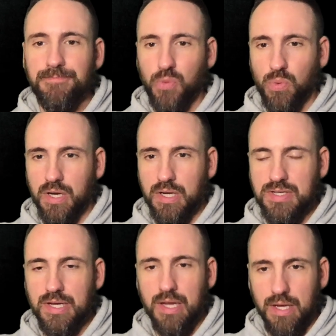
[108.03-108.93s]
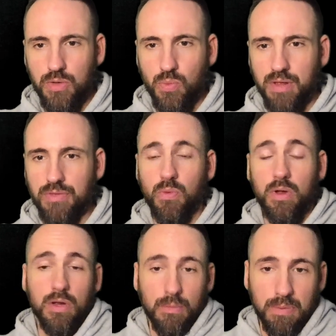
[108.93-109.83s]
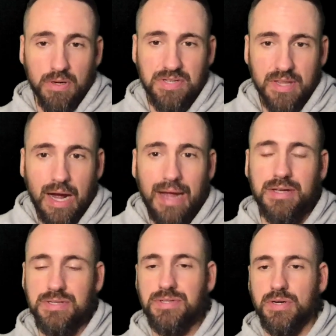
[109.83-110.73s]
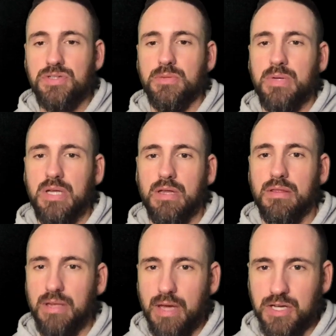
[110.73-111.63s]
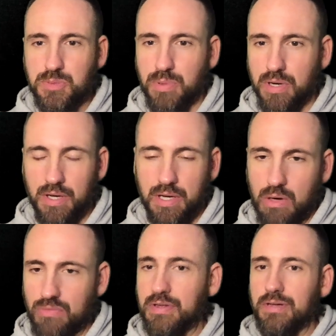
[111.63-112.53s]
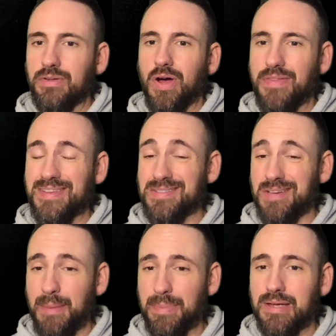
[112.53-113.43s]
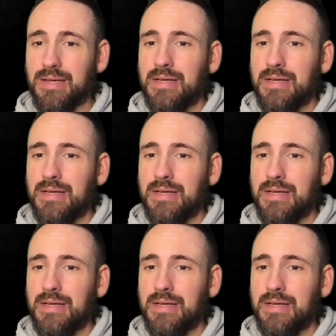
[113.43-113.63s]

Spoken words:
We're going to dig in with a person that I consider to be the expert in our field on this topic,